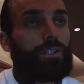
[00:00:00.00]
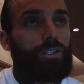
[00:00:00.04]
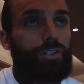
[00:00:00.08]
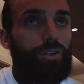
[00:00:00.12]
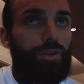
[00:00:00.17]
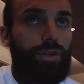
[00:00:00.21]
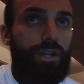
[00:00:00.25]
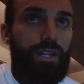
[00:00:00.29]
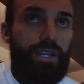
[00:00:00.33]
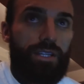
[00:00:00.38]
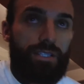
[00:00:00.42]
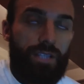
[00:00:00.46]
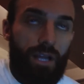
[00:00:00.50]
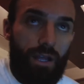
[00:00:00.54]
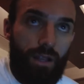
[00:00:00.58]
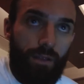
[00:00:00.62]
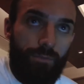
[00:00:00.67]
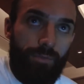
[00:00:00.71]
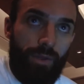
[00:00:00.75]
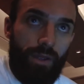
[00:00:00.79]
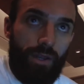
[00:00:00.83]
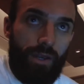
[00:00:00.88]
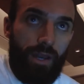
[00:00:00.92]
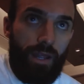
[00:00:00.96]
Do you know what it is? A
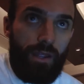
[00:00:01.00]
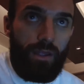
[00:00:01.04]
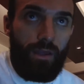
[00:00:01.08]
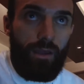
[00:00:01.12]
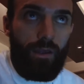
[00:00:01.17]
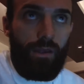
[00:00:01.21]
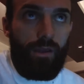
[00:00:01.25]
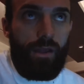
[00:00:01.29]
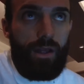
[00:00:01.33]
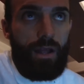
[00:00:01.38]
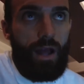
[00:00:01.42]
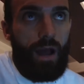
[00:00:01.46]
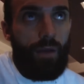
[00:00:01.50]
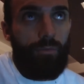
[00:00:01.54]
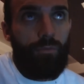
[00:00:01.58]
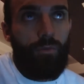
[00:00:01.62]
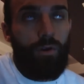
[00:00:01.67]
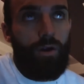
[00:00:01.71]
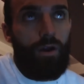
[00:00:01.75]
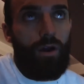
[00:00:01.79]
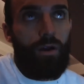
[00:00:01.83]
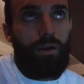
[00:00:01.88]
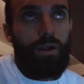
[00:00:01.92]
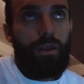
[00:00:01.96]
bit like, I'm
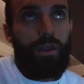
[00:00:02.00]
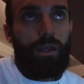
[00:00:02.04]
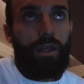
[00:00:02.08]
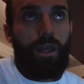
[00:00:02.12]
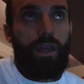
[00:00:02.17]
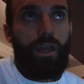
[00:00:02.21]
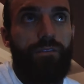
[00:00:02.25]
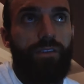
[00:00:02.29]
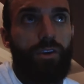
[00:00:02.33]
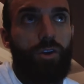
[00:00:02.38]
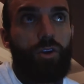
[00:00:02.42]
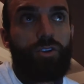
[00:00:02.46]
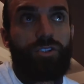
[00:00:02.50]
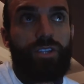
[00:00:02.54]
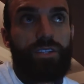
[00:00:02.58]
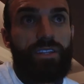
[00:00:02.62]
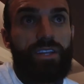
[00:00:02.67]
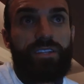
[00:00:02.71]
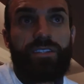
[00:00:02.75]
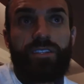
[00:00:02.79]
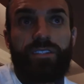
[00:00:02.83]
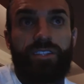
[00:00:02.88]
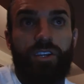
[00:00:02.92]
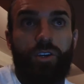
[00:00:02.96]
not, like, it goes a
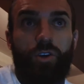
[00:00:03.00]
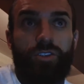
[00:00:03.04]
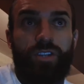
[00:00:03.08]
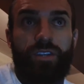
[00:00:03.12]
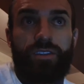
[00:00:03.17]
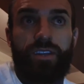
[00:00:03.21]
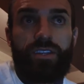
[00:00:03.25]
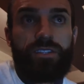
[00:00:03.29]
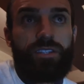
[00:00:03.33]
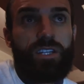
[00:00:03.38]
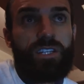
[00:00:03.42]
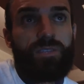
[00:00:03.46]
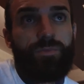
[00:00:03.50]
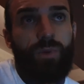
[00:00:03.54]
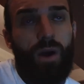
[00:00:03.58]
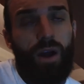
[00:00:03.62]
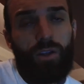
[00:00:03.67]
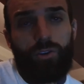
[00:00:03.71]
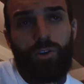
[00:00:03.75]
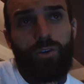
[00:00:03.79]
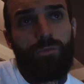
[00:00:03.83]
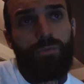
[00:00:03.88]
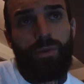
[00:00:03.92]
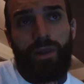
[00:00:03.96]
distance, it goes a distance, but I
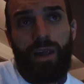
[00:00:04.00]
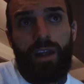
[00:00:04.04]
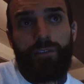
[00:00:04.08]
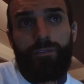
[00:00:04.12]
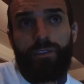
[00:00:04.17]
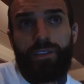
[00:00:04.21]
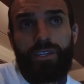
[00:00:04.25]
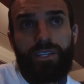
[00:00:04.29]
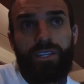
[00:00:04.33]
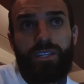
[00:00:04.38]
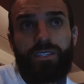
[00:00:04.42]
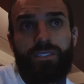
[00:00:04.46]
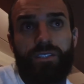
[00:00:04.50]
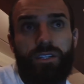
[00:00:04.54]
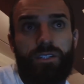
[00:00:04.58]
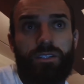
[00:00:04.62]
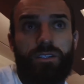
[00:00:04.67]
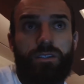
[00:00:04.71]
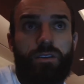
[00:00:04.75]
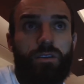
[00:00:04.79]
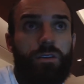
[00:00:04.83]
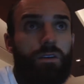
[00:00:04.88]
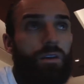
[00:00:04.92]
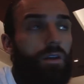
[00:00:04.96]
don't plan for the
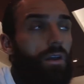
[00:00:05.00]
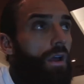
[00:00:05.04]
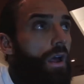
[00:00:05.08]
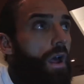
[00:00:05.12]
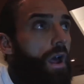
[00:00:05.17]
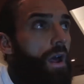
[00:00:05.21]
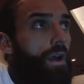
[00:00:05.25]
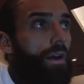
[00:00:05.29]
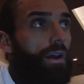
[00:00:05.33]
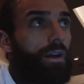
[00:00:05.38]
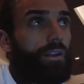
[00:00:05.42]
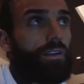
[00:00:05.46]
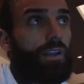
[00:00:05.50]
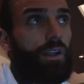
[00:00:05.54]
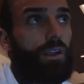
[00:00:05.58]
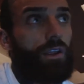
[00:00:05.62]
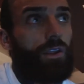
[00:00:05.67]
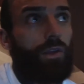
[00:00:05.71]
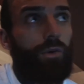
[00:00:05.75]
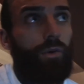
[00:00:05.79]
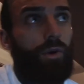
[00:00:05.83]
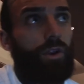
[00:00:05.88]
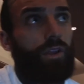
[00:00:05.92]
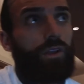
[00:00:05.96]
distance. Like,
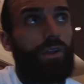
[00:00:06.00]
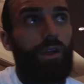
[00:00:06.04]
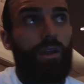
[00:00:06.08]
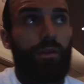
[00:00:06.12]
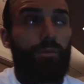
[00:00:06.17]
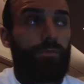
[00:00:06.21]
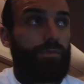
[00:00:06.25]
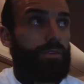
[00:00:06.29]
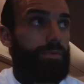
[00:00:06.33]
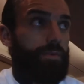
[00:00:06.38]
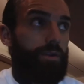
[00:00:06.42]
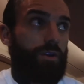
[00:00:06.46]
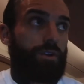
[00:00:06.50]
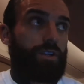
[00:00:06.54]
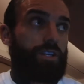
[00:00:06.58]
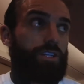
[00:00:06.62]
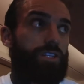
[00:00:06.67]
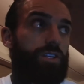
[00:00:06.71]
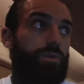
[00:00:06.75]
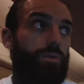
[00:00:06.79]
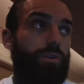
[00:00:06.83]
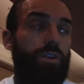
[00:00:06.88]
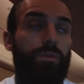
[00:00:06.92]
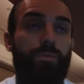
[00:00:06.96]
to be
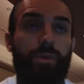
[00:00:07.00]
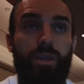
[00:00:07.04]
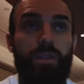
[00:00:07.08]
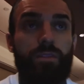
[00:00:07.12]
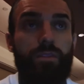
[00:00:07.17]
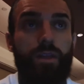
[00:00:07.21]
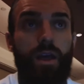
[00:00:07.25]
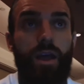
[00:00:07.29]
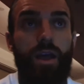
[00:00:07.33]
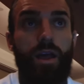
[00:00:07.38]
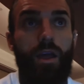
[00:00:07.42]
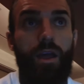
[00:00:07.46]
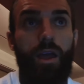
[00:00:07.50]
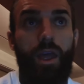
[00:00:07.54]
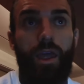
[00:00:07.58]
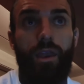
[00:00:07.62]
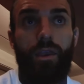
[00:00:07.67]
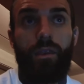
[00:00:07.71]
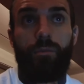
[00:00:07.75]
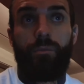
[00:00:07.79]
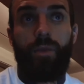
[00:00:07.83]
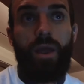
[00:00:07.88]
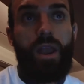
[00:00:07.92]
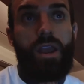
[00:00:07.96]
honest, you want to be in there,
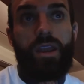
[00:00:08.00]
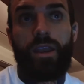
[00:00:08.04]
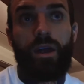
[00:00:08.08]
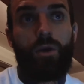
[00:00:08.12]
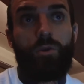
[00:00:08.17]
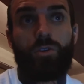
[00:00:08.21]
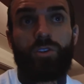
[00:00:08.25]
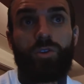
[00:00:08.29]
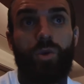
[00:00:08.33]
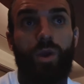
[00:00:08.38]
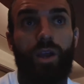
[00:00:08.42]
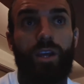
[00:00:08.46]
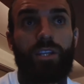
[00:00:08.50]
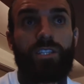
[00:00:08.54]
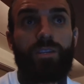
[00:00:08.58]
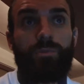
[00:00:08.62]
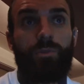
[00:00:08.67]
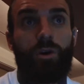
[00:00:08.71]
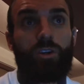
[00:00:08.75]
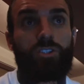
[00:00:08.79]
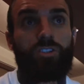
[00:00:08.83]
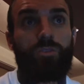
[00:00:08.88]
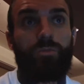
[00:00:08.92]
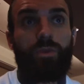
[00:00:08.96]
in and out as quick as you
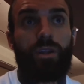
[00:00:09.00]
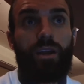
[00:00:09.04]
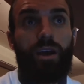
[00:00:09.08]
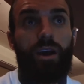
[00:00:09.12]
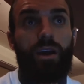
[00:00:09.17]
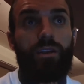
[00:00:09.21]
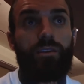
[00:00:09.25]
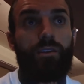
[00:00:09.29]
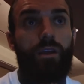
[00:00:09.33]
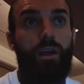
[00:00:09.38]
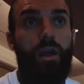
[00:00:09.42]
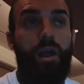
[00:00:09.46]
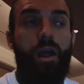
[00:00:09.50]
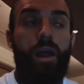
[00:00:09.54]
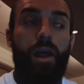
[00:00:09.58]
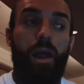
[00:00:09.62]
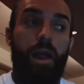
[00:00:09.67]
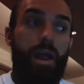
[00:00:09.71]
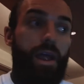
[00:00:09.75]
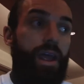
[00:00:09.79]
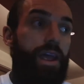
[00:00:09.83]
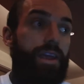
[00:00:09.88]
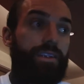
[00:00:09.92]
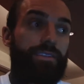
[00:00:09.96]
possibly can.
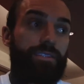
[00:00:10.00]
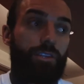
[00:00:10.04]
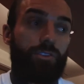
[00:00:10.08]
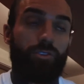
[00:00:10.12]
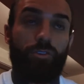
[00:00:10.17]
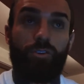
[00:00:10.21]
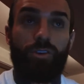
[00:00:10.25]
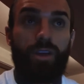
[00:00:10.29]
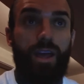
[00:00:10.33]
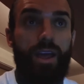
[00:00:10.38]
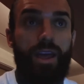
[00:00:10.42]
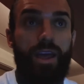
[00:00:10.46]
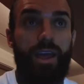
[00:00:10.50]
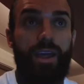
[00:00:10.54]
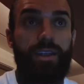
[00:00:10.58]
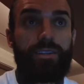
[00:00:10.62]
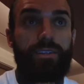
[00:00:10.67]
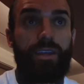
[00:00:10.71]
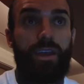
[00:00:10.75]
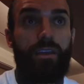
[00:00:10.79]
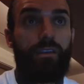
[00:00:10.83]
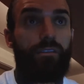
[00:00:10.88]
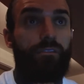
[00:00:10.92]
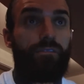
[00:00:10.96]
Don't get
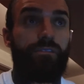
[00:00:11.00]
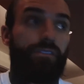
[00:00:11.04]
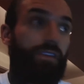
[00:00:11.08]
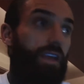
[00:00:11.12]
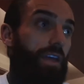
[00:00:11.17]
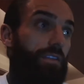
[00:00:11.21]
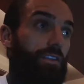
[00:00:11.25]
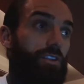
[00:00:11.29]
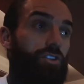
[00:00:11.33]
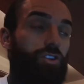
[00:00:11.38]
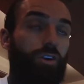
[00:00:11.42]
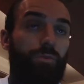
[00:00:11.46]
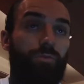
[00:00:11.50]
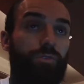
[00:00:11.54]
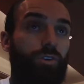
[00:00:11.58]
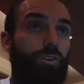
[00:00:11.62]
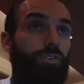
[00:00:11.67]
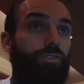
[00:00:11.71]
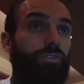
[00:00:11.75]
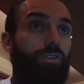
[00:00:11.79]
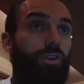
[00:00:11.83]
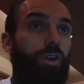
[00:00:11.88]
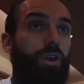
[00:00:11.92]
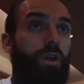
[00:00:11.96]
hit and get the job
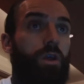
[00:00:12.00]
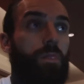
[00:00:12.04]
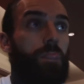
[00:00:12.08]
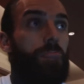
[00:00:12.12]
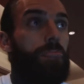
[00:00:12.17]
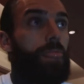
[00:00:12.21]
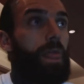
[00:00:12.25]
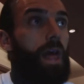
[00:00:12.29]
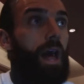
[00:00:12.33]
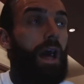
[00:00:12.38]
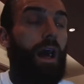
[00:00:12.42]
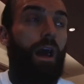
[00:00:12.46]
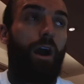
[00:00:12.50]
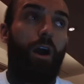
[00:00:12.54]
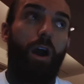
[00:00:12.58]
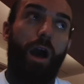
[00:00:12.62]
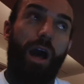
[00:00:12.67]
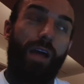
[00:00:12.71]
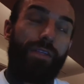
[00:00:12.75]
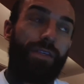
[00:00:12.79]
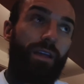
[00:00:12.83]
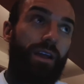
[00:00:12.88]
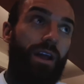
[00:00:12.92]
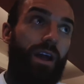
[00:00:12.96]
done.
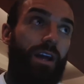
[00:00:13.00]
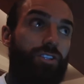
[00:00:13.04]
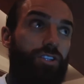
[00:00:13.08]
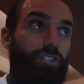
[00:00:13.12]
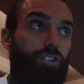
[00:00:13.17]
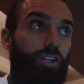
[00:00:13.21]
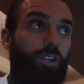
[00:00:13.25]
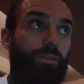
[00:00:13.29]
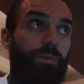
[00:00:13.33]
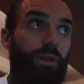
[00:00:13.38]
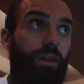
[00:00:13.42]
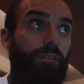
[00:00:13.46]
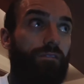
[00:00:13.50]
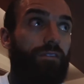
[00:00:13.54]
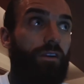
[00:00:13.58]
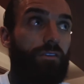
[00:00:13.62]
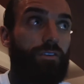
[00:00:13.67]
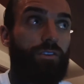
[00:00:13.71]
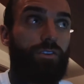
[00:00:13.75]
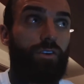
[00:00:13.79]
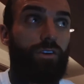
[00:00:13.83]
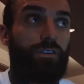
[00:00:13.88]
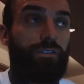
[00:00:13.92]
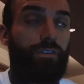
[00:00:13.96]
I think Ash is going to be a
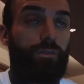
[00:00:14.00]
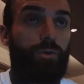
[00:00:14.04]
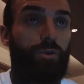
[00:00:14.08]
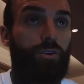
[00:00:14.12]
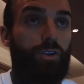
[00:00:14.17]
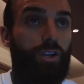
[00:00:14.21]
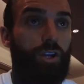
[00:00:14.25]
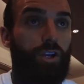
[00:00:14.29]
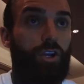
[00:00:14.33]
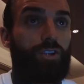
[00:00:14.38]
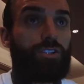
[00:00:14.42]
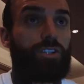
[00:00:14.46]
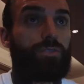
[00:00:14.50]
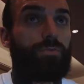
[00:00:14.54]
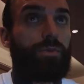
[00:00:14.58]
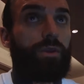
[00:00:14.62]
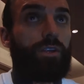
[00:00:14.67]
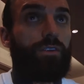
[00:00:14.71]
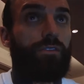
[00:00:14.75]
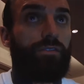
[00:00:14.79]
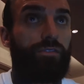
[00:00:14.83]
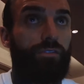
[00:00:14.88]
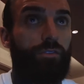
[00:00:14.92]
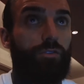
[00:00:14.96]
very tough opponent because he's
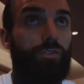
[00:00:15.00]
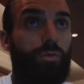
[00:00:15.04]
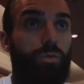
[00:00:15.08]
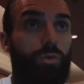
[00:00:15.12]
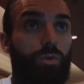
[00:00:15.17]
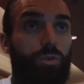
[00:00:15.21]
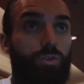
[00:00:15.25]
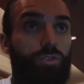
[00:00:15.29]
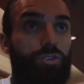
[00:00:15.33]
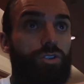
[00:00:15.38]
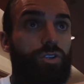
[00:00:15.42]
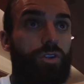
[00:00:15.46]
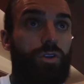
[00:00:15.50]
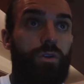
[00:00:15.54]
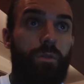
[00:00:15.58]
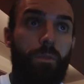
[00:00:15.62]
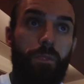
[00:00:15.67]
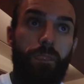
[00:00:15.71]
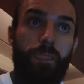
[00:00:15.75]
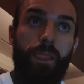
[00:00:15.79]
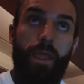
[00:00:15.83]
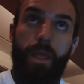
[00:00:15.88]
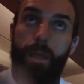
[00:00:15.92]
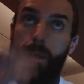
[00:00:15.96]
been through the wars.
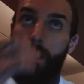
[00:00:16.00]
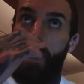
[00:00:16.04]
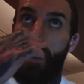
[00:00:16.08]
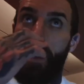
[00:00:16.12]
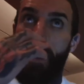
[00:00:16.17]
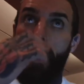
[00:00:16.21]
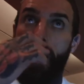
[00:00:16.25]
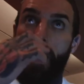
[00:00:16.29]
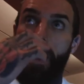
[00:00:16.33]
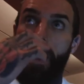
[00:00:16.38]
But